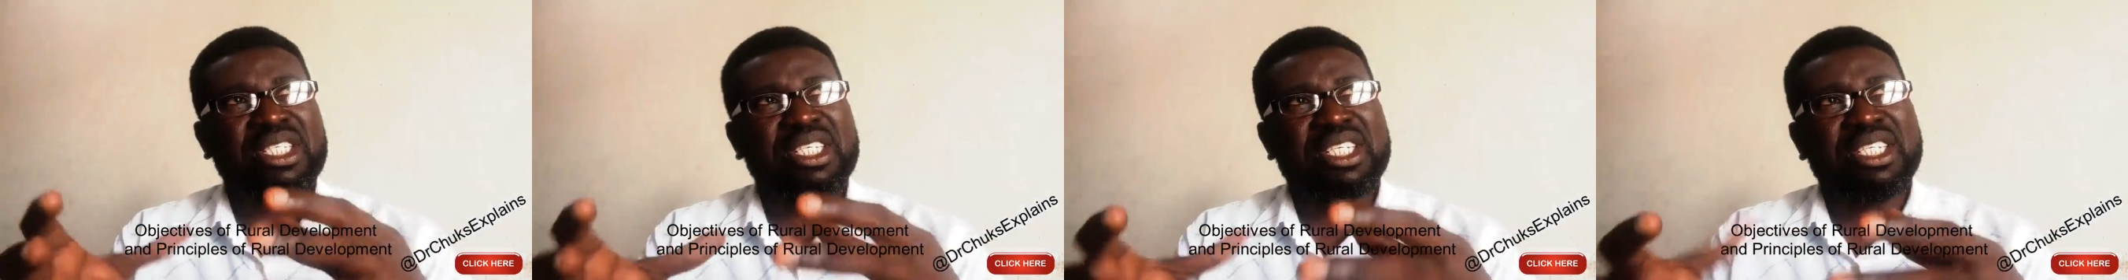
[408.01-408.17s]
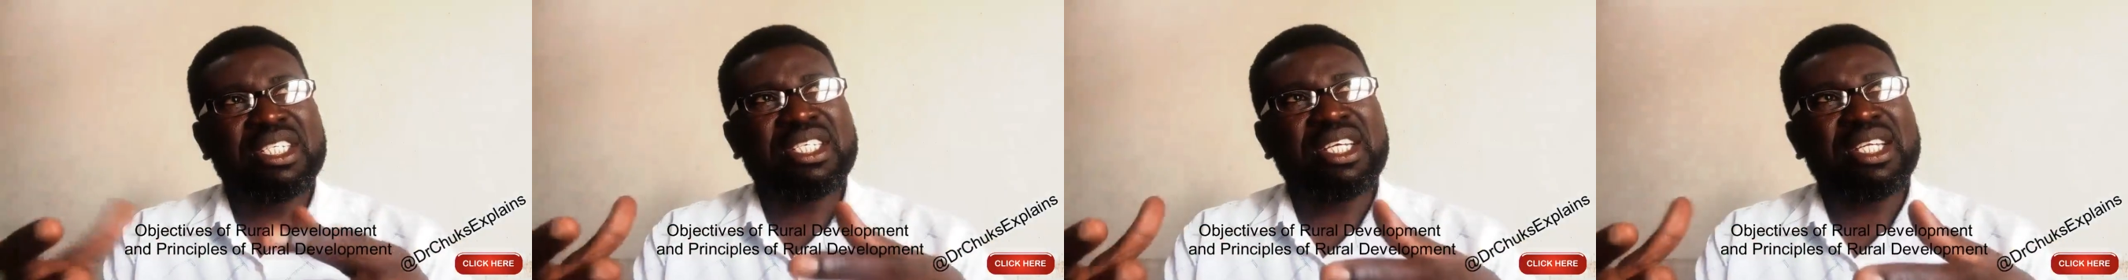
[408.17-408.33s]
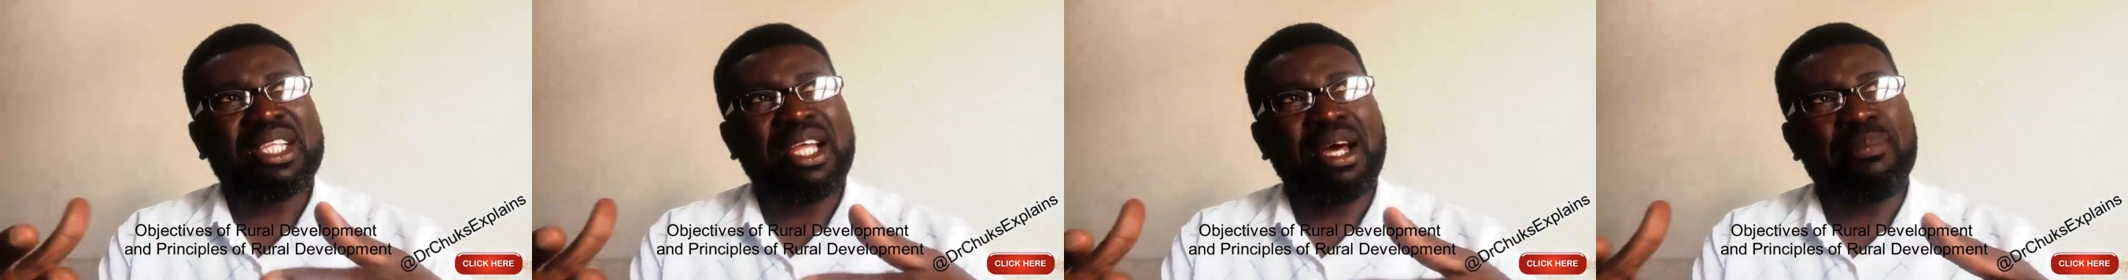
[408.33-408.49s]

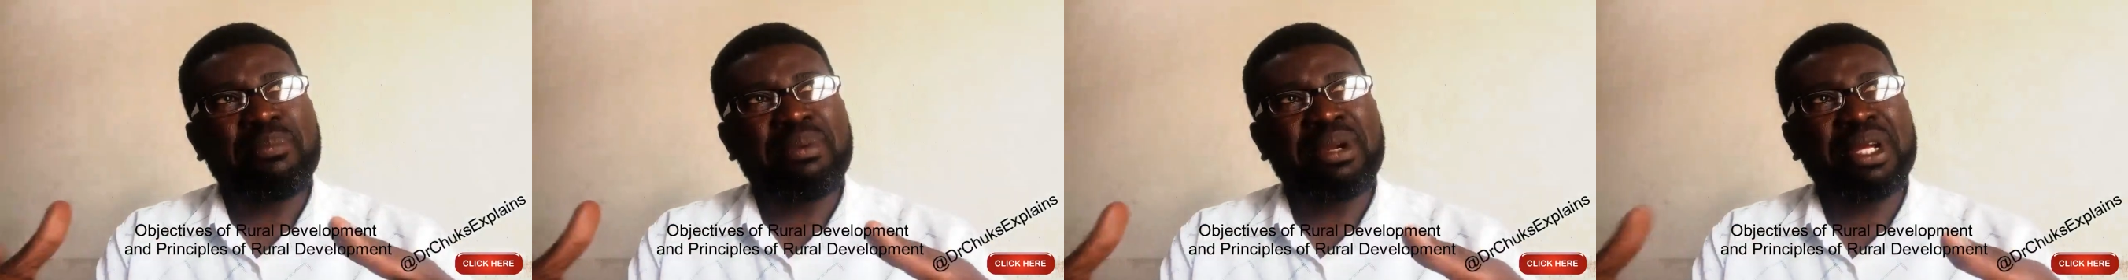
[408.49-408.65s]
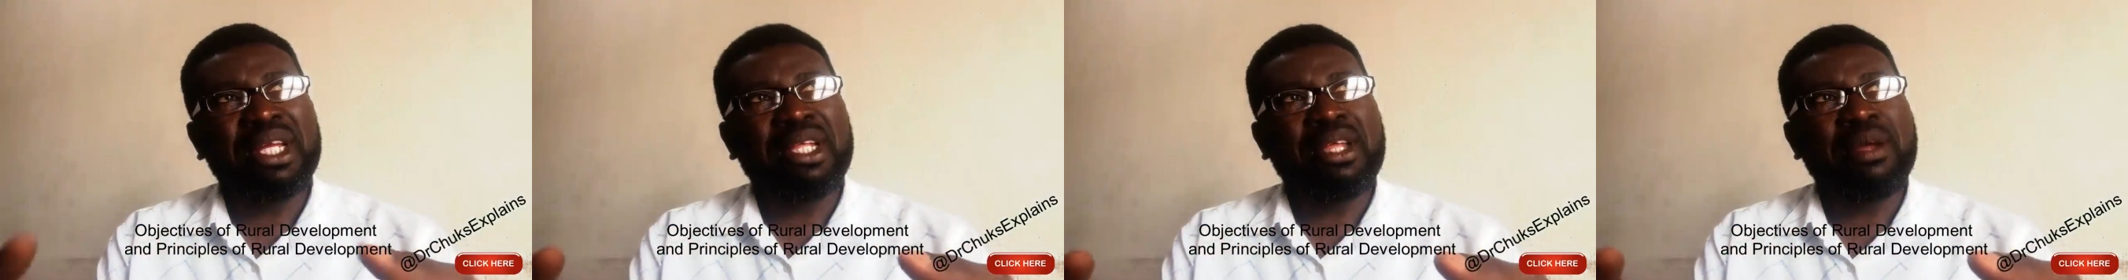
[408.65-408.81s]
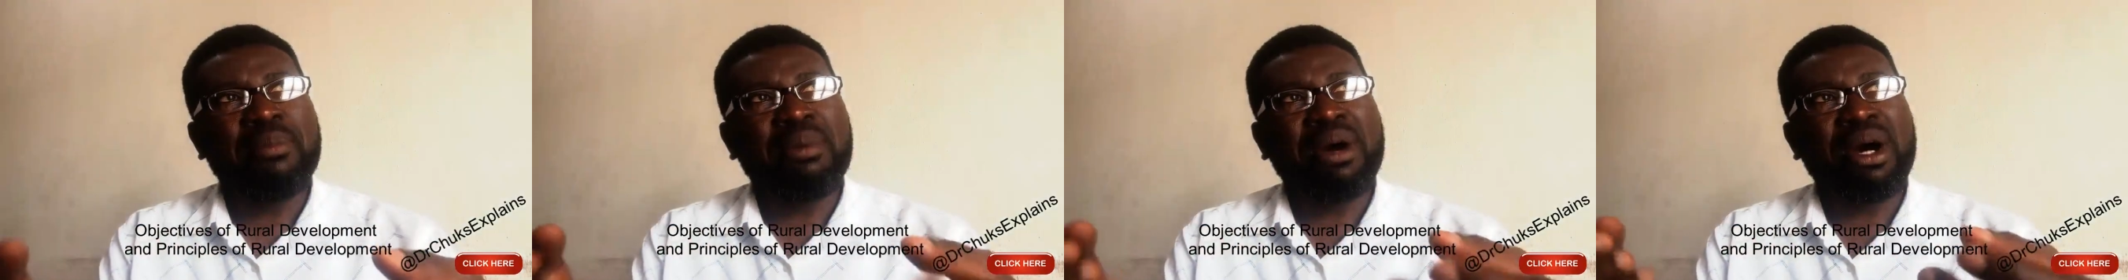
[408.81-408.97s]
things that are
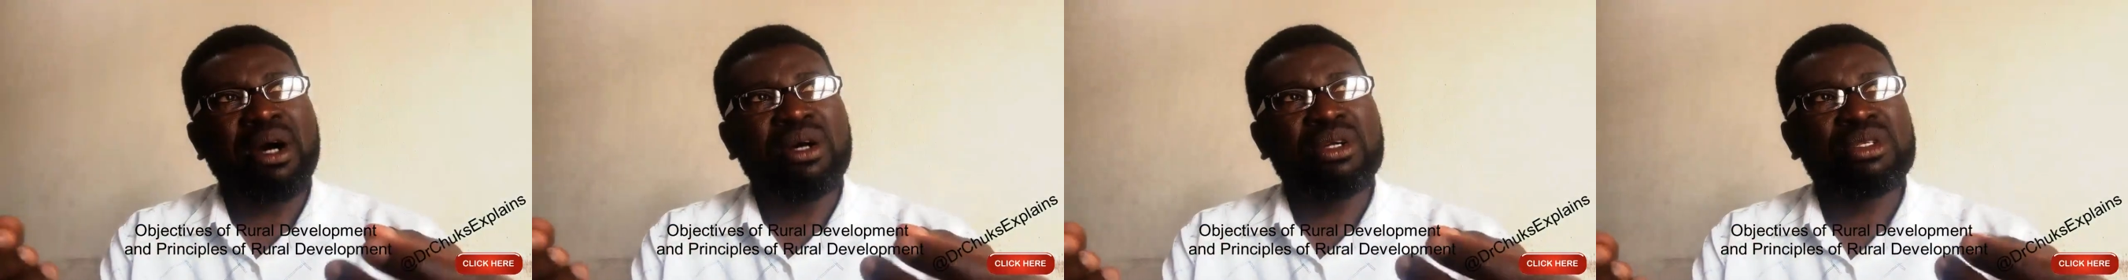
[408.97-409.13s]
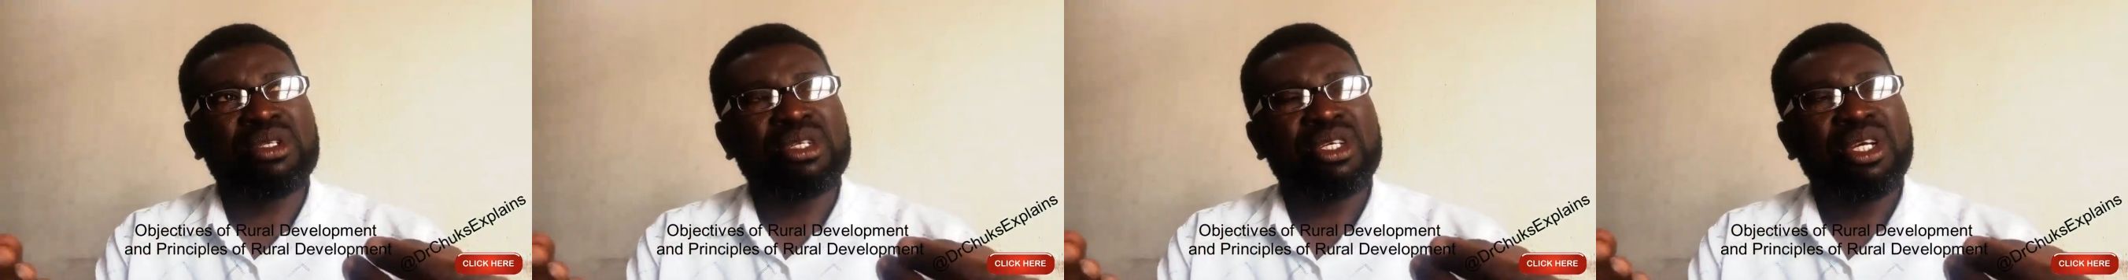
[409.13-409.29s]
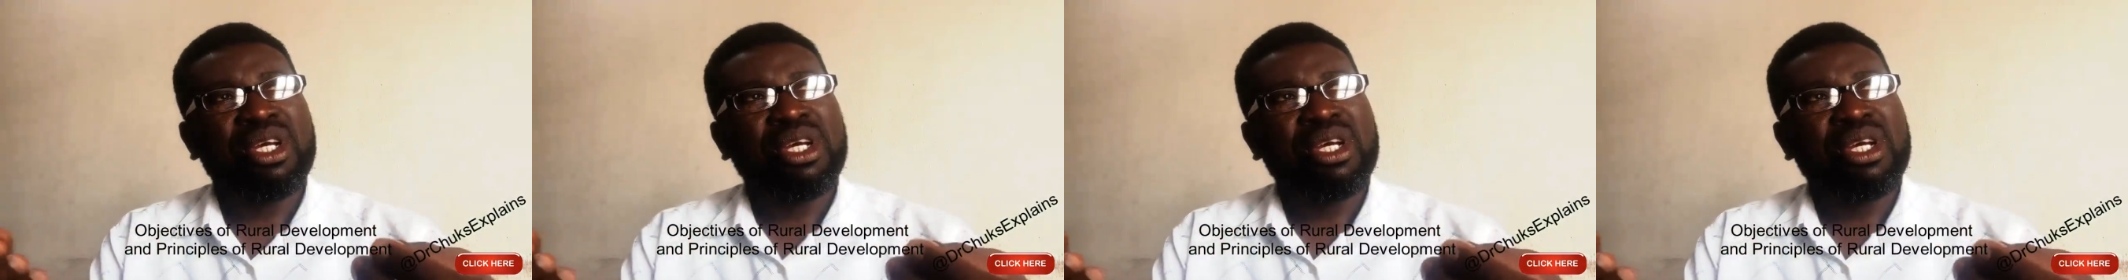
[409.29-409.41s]
bringing about